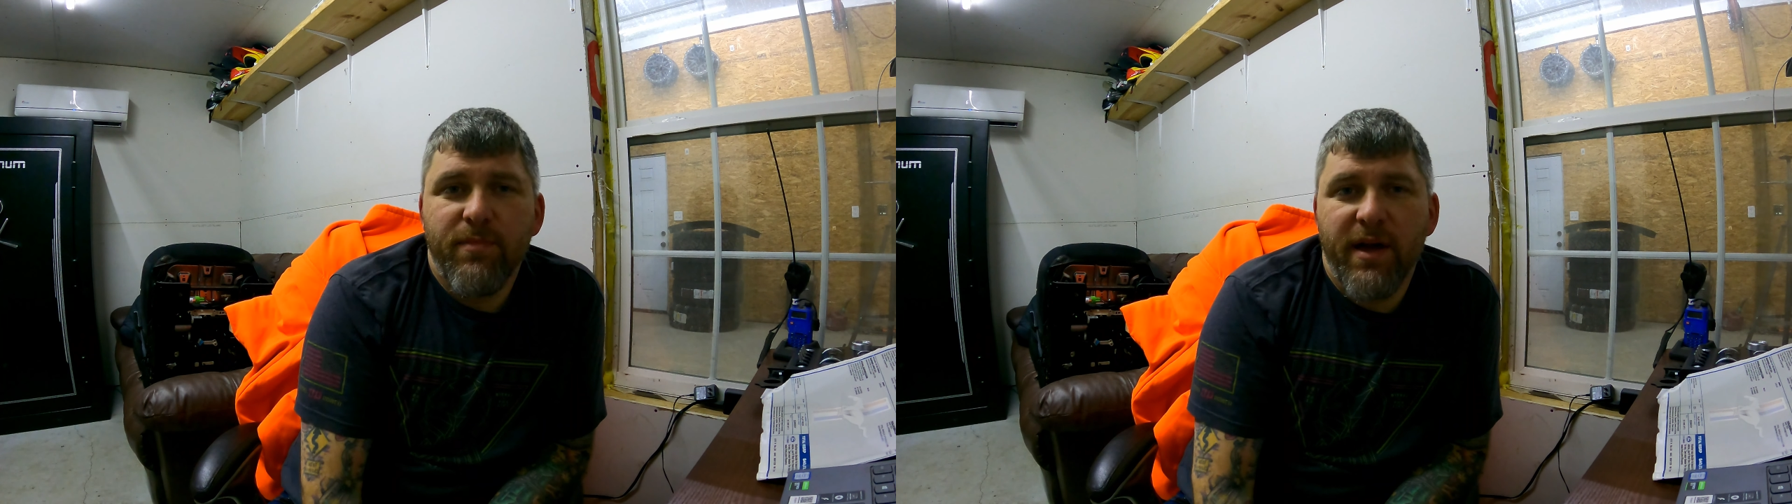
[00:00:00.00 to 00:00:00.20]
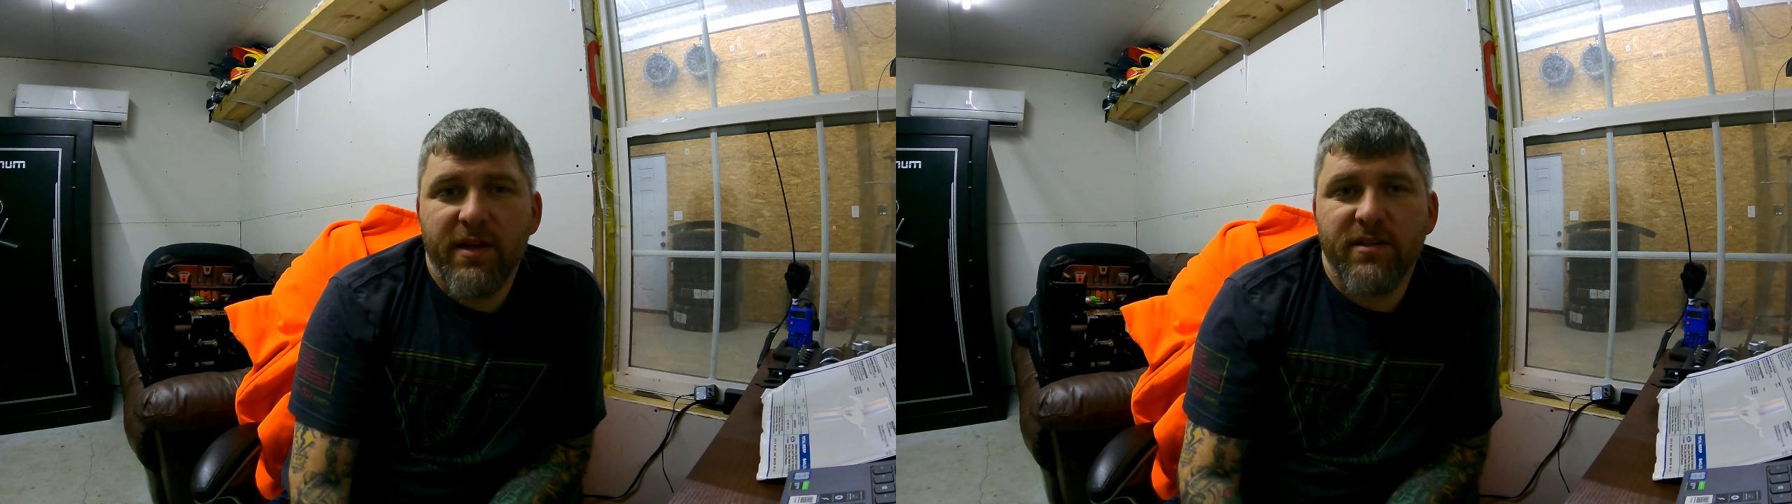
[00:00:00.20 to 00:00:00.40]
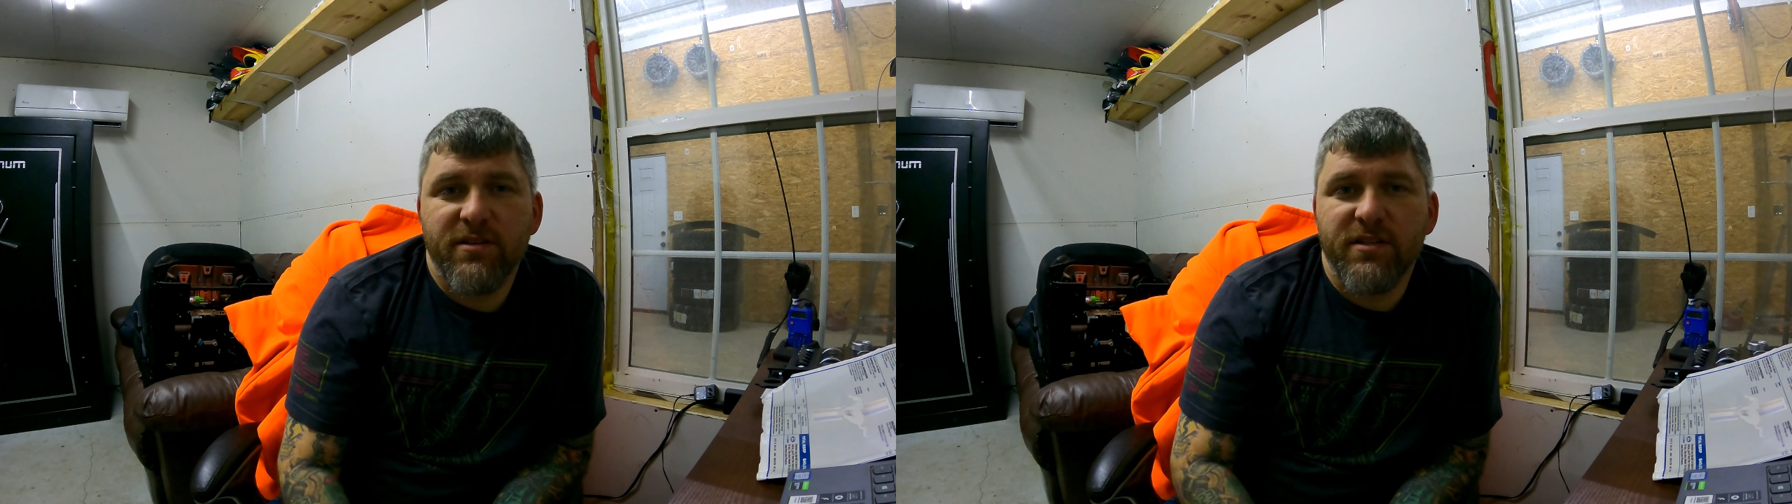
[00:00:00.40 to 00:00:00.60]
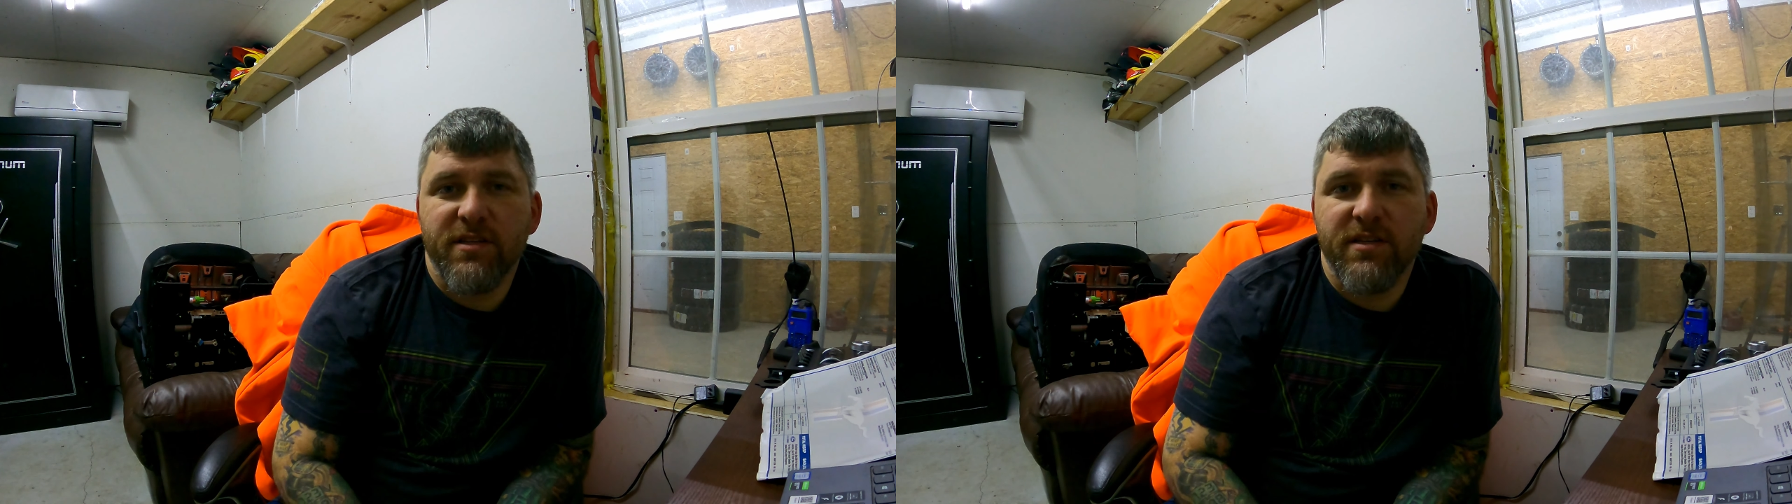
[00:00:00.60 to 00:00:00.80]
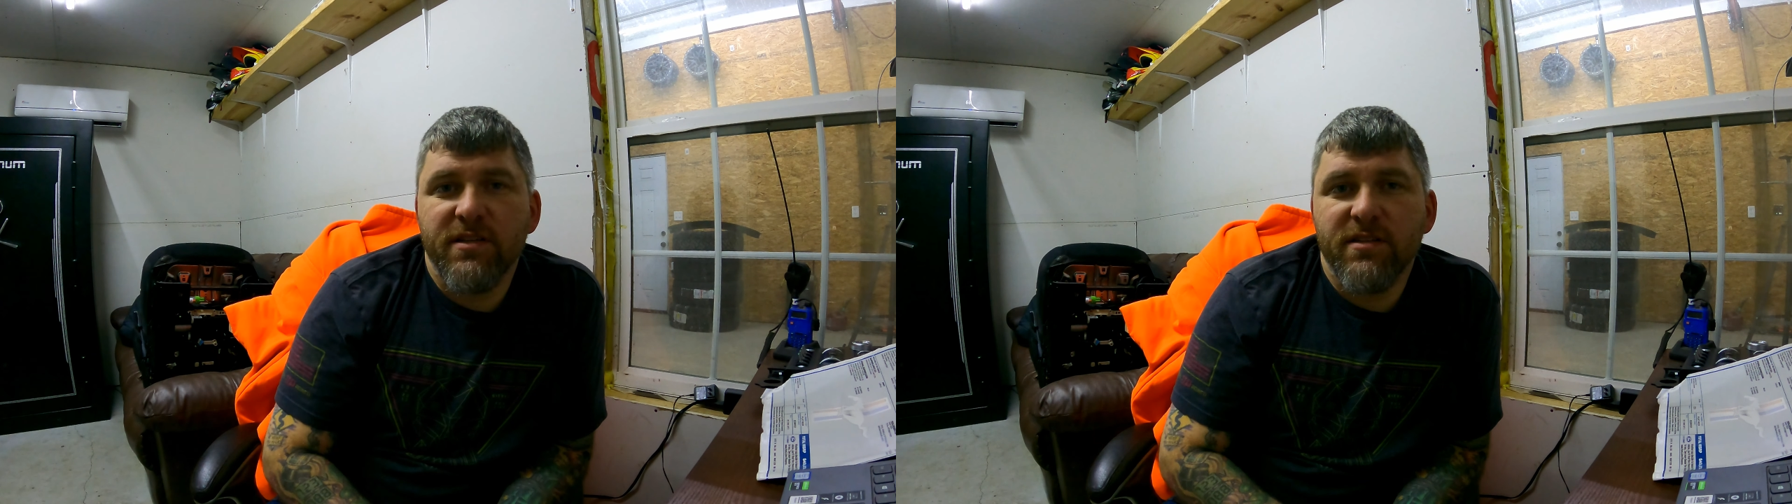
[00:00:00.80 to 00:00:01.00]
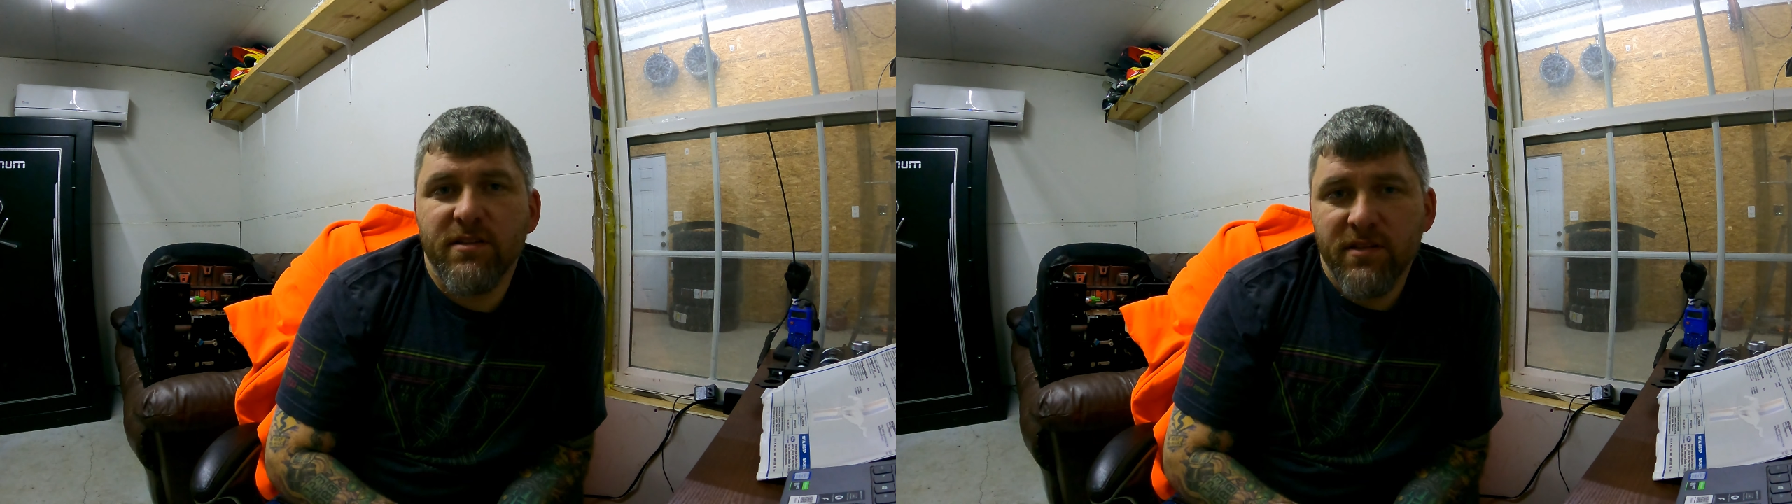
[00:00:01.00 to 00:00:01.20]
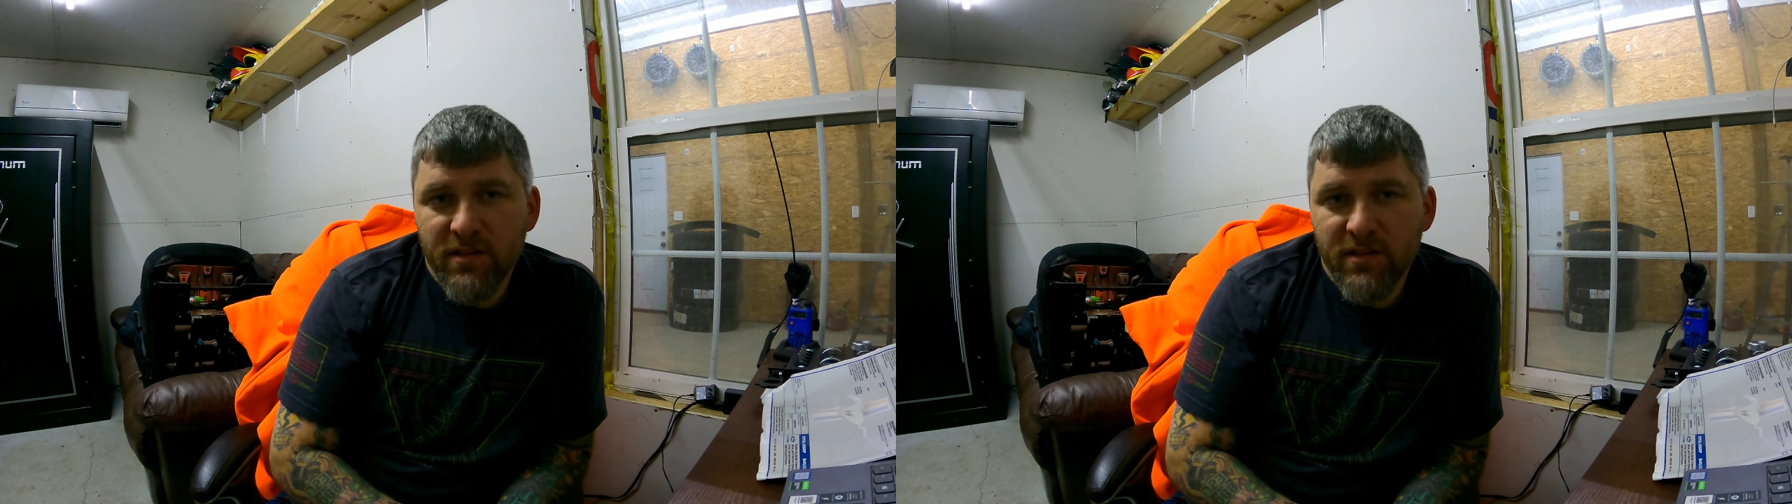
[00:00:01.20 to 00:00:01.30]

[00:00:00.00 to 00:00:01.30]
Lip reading: package to get it.